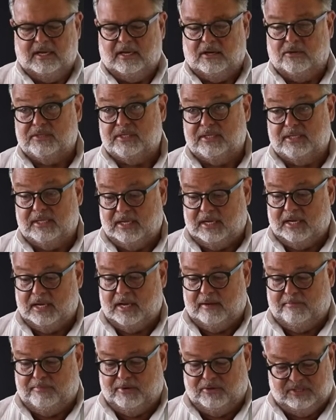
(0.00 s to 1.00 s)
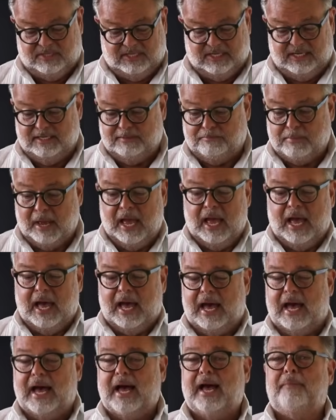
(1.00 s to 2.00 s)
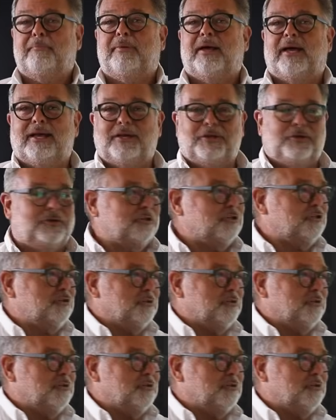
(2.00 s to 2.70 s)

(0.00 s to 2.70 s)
Goes into the compost heap. I bet you could